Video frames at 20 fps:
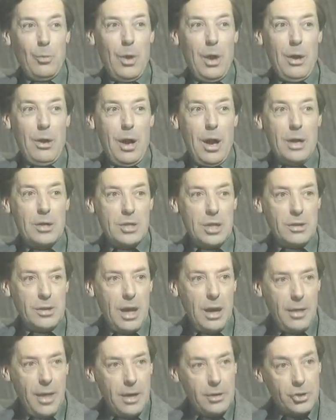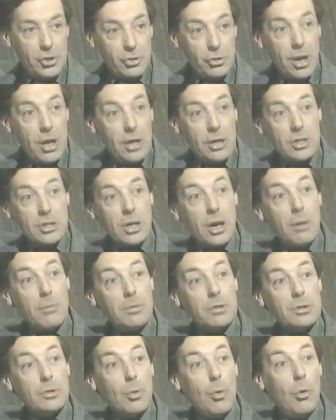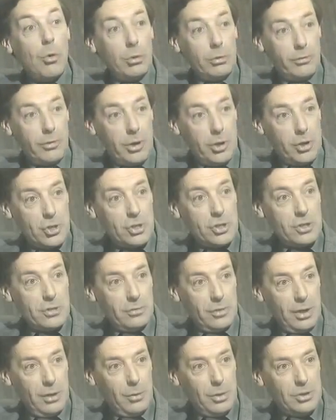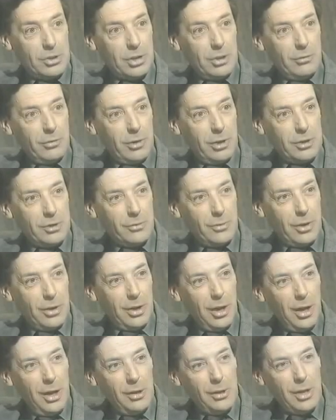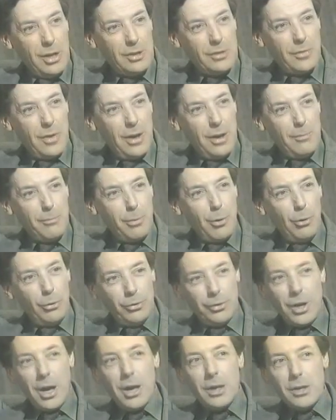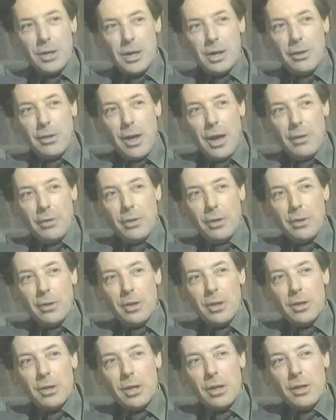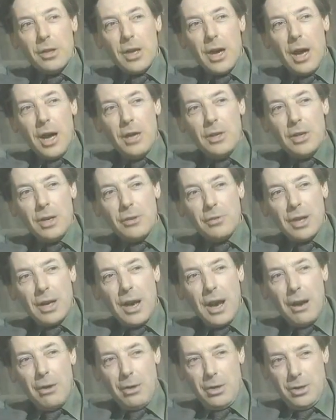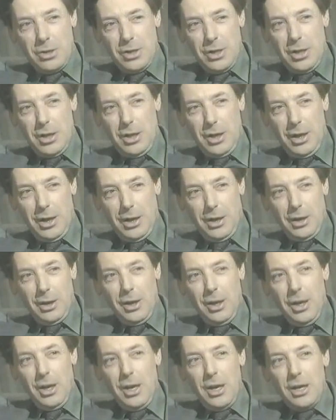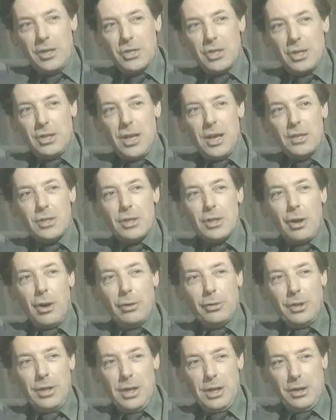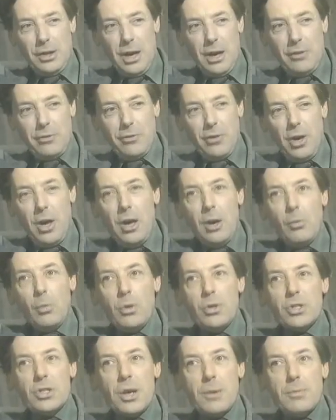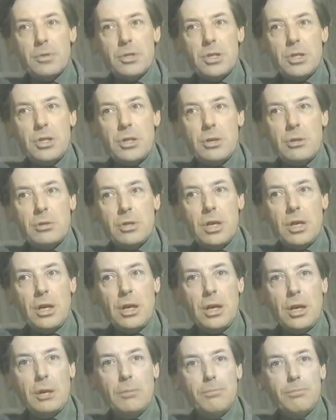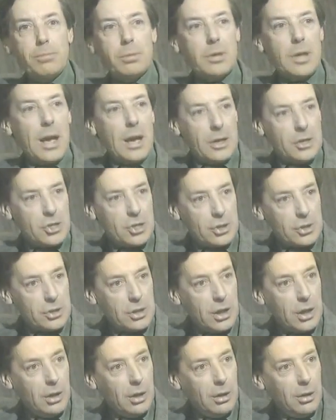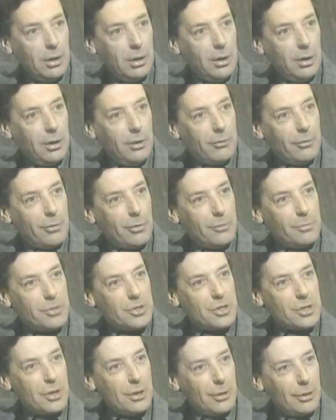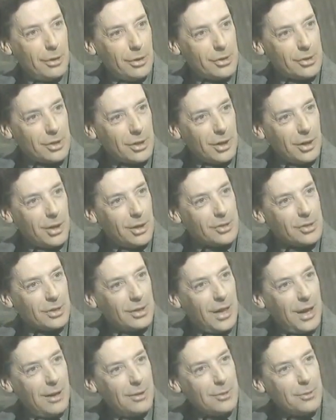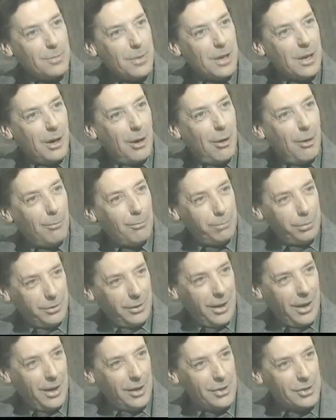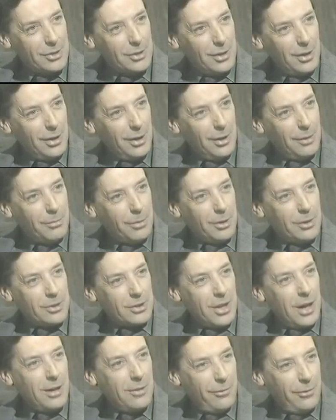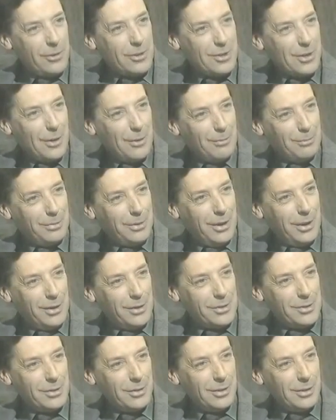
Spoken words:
Whereas, now that strain is common to all versions of linguistic philosophy. It's a very important idea that the idea of clarity here is connected, oddly enough, with substituting complexity for obscurity. It's allowed to be complex because life is complex.